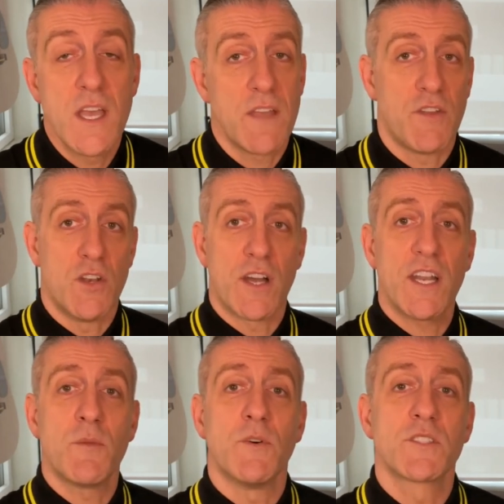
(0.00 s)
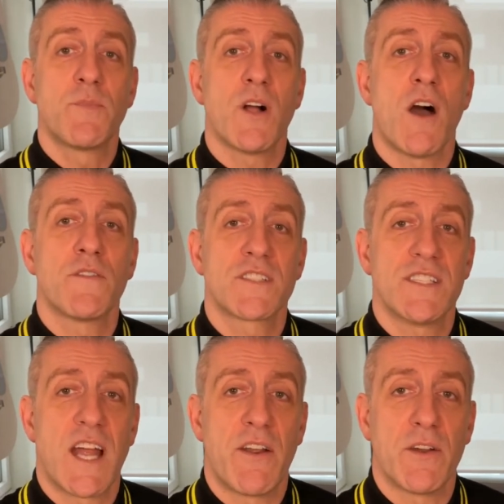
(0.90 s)
If you're not in a multiple offer
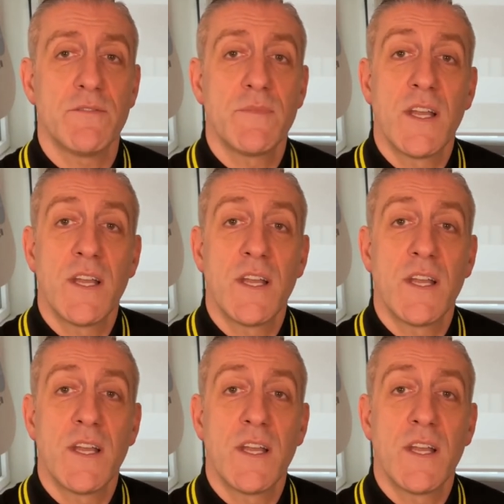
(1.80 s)
scenario,